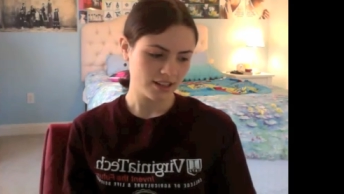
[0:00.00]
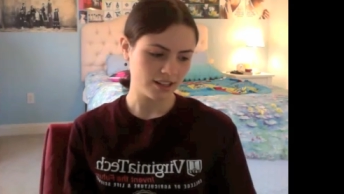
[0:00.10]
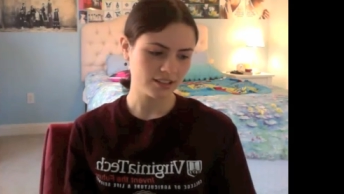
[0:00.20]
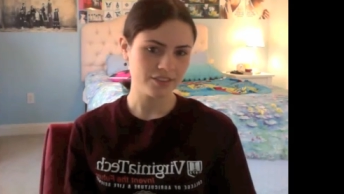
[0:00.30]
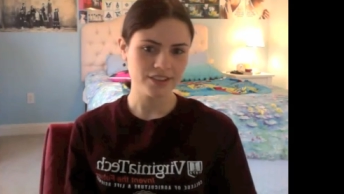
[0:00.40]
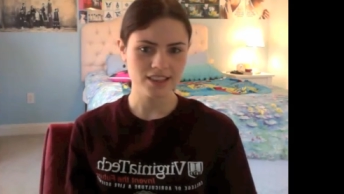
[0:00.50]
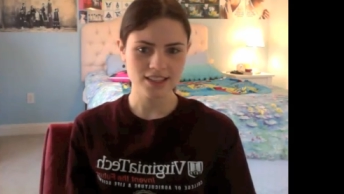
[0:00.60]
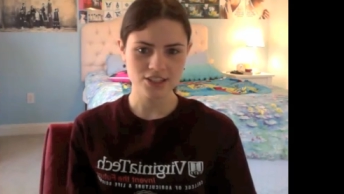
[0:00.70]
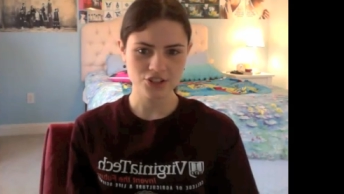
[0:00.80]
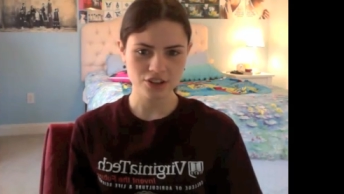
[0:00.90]
I don't have
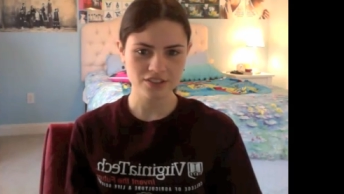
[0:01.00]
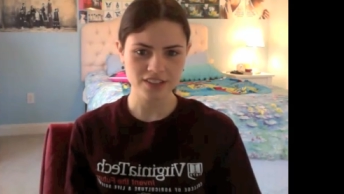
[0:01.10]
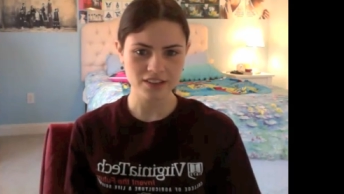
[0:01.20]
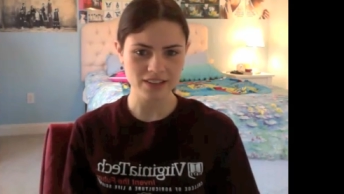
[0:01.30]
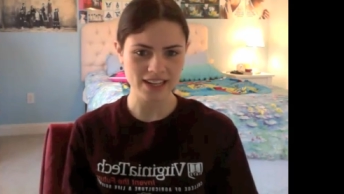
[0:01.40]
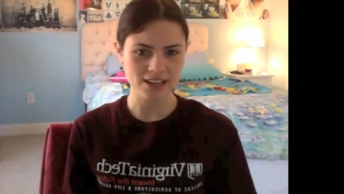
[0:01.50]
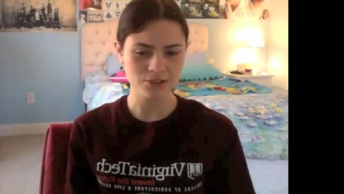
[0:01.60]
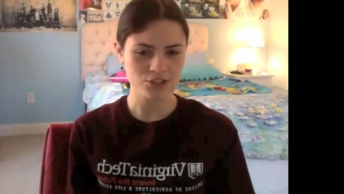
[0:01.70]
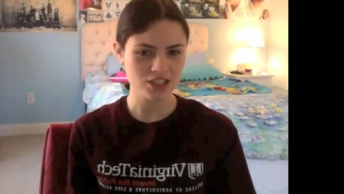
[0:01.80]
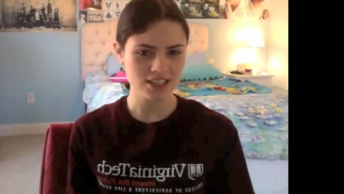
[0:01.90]
anything to show you for that right now,
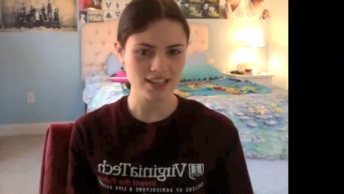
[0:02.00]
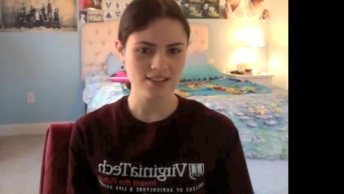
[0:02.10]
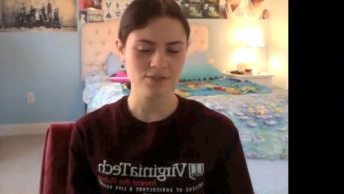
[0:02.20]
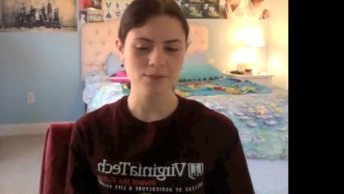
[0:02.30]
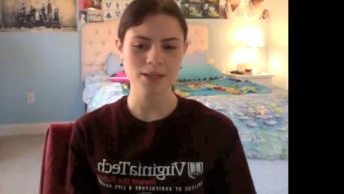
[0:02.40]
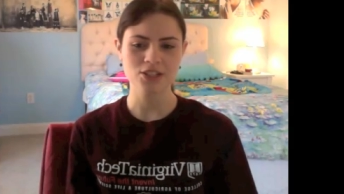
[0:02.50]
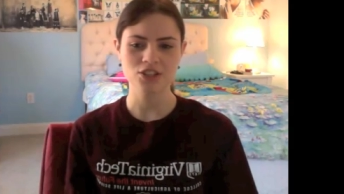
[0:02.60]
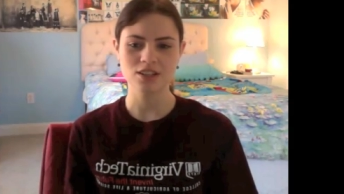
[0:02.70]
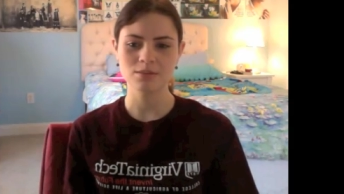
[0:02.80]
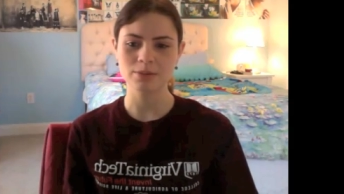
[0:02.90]
just that
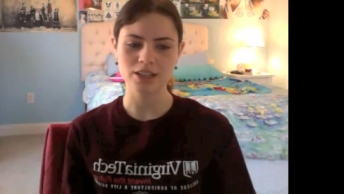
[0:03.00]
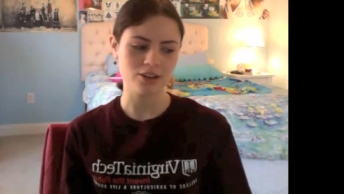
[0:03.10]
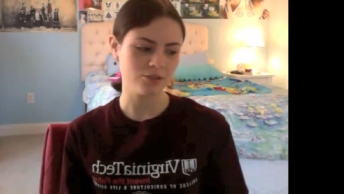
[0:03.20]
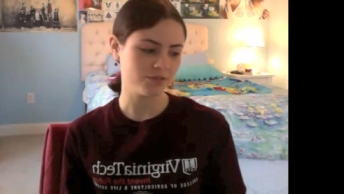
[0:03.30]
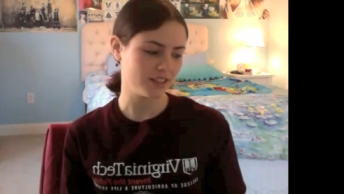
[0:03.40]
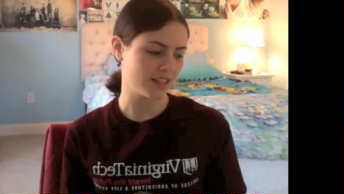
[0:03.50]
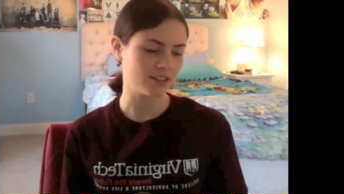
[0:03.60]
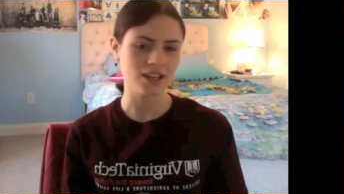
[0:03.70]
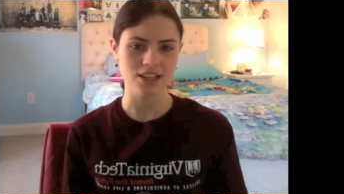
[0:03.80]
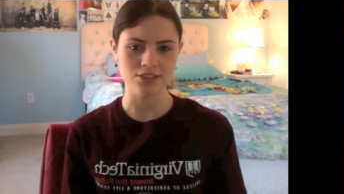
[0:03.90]
information, but hopefully
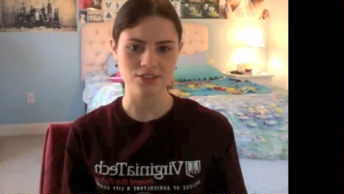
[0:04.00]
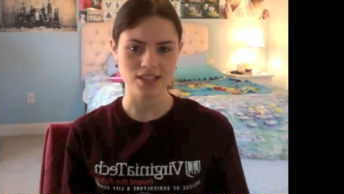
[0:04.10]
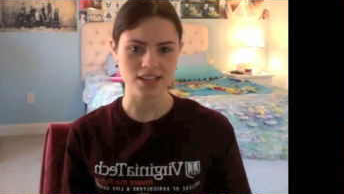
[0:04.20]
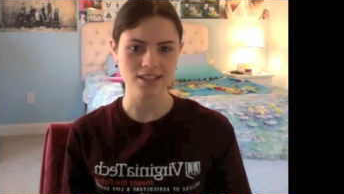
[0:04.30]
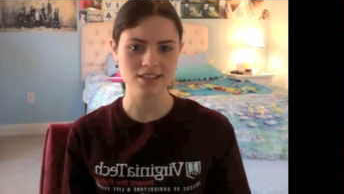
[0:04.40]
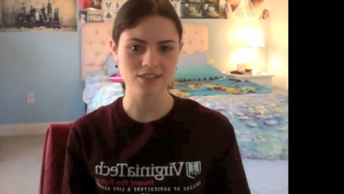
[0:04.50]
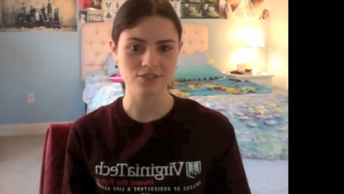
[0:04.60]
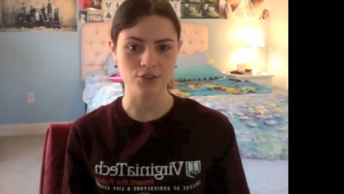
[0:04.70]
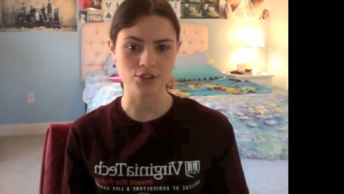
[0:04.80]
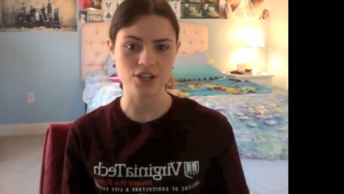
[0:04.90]
that'll get you psyched
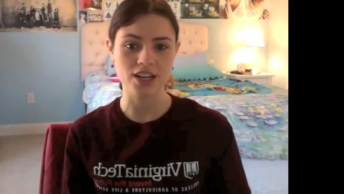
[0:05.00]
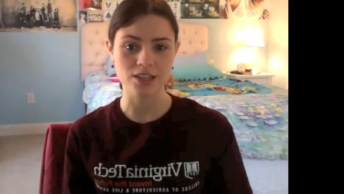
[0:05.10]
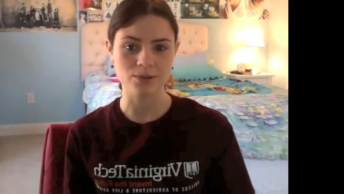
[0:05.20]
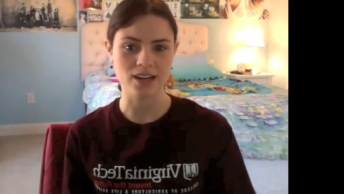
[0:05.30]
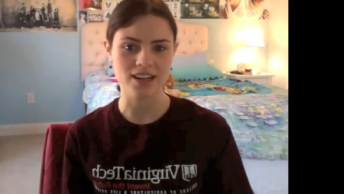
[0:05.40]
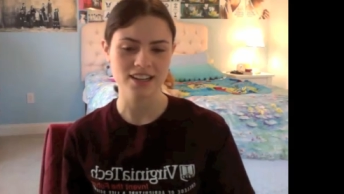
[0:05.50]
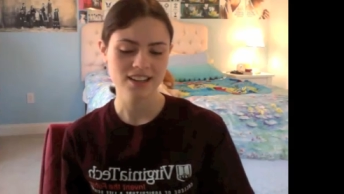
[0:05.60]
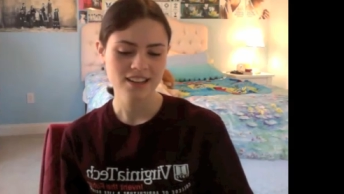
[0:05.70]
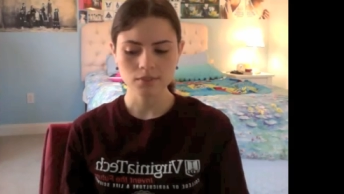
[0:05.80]
for January.